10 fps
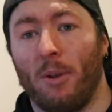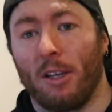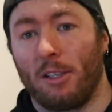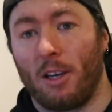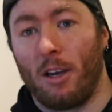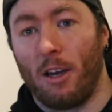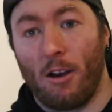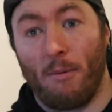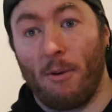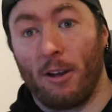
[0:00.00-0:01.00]
with it. So
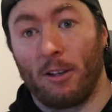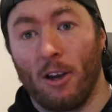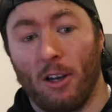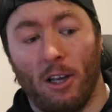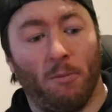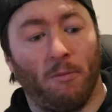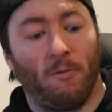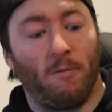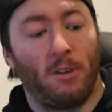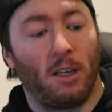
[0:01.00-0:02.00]
I might go to him
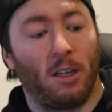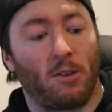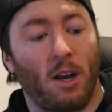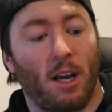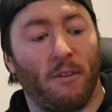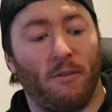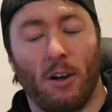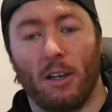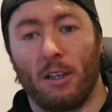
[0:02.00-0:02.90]
down the track if